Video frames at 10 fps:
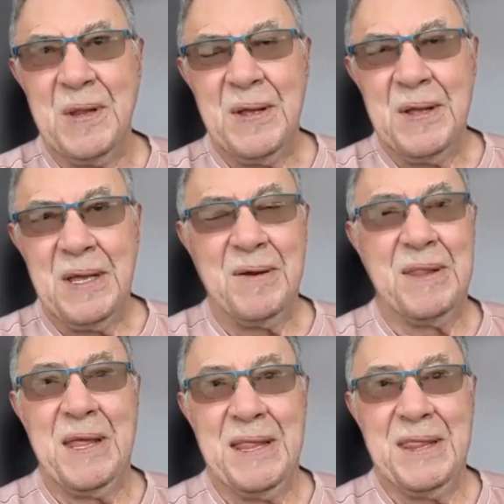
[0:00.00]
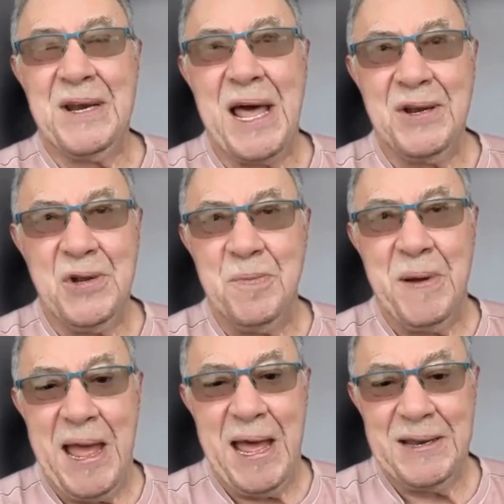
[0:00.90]
they're not a new
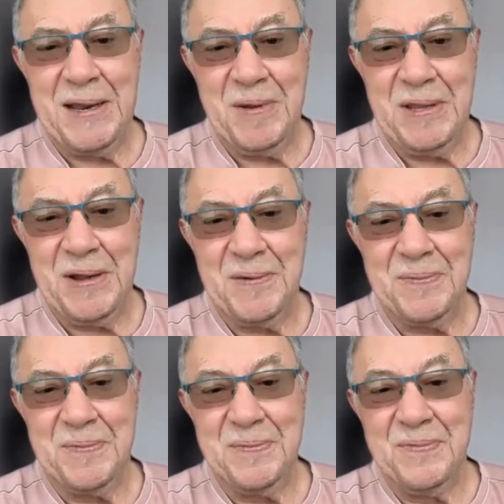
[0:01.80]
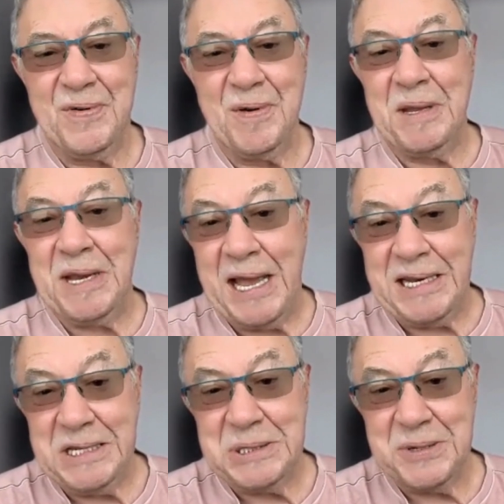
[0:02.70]
band. I mean, they're from the
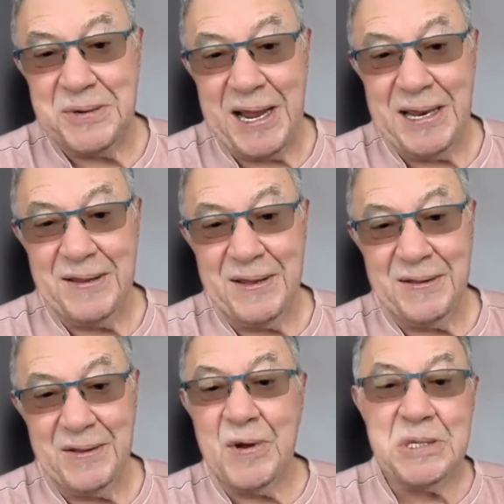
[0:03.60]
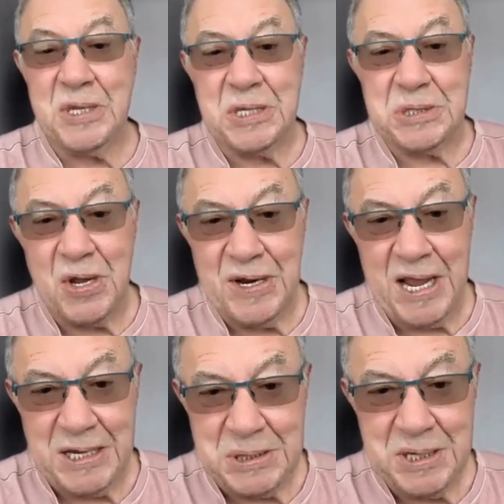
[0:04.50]
90s, right? Queens of the Stone
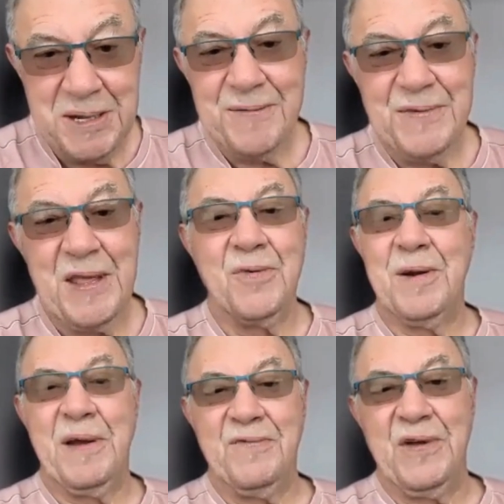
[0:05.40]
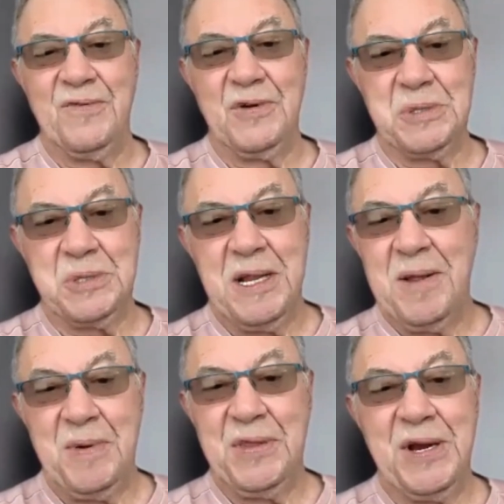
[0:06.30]
Age, another one of my favorites,
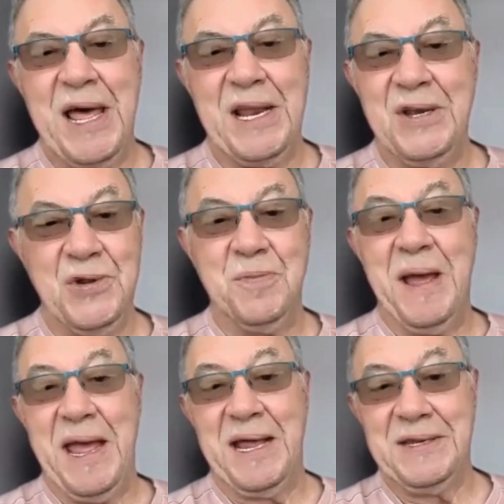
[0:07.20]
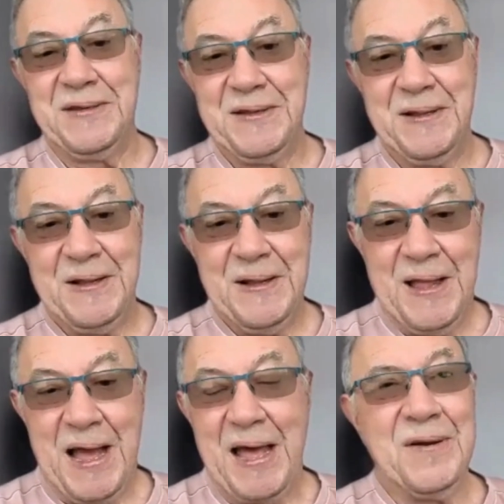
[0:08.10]
but they're not a new band.
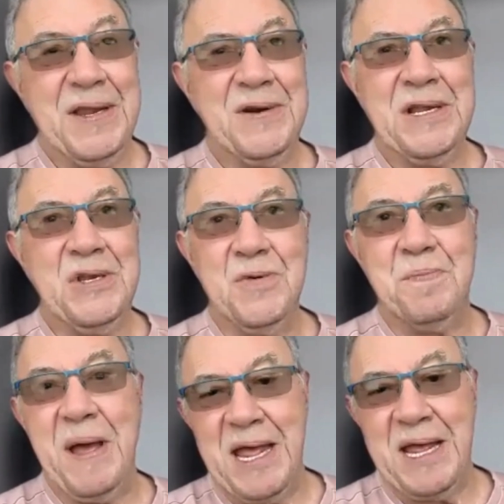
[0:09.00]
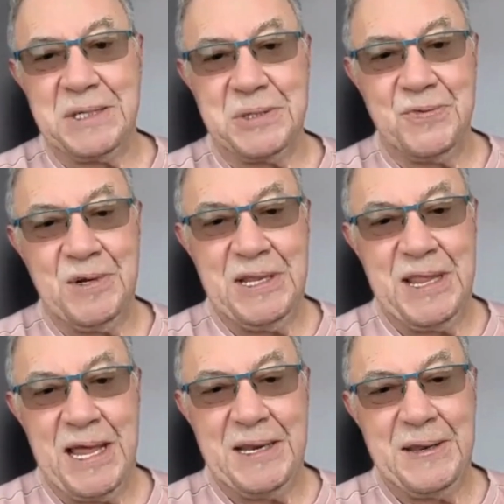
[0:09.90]
I don't hear any new bands really that